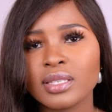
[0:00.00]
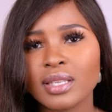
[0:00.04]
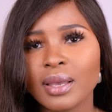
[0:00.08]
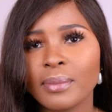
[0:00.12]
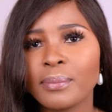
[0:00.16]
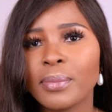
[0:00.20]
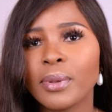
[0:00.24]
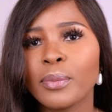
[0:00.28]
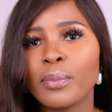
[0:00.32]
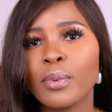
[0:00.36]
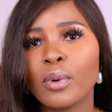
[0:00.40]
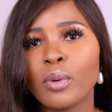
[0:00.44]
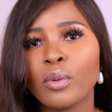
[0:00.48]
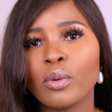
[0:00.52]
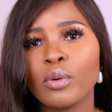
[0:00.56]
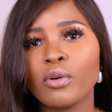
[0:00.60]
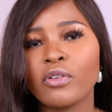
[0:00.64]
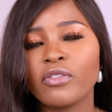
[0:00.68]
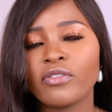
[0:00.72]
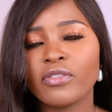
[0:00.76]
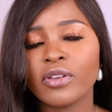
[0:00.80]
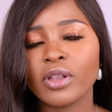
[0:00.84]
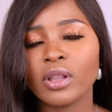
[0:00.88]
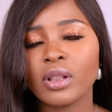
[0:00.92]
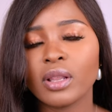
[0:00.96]
Some people
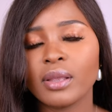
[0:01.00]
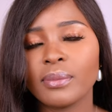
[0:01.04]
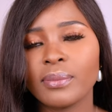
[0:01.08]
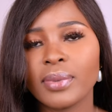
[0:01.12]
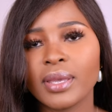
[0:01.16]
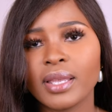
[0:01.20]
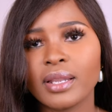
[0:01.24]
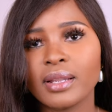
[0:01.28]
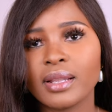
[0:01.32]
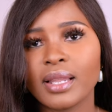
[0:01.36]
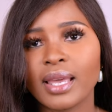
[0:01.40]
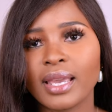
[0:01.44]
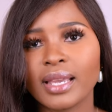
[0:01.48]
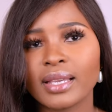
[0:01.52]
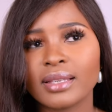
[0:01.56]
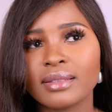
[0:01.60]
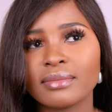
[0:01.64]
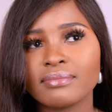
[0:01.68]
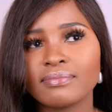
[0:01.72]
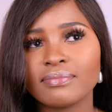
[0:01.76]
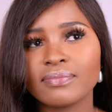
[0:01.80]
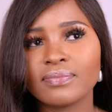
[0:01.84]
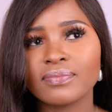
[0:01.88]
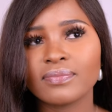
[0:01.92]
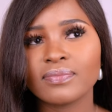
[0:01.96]
will feel a bit like
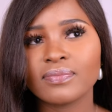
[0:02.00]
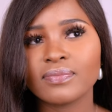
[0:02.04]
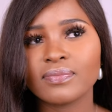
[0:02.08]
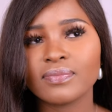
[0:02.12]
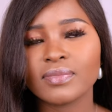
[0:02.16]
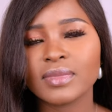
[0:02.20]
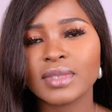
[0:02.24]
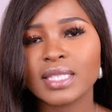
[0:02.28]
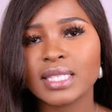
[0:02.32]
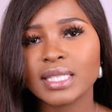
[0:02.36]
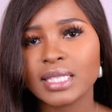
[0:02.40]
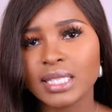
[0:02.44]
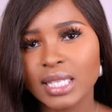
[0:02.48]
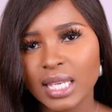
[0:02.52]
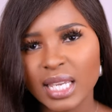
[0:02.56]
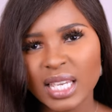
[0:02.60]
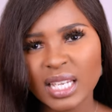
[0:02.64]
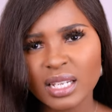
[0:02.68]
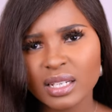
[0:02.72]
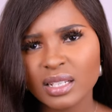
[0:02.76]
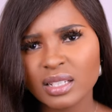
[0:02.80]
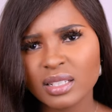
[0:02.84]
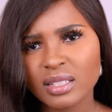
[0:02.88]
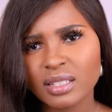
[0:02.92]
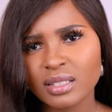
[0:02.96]

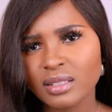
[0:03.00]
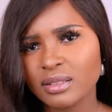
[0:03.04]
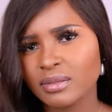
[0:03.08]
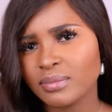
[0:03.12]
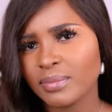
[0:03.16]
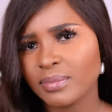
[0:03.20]
sickened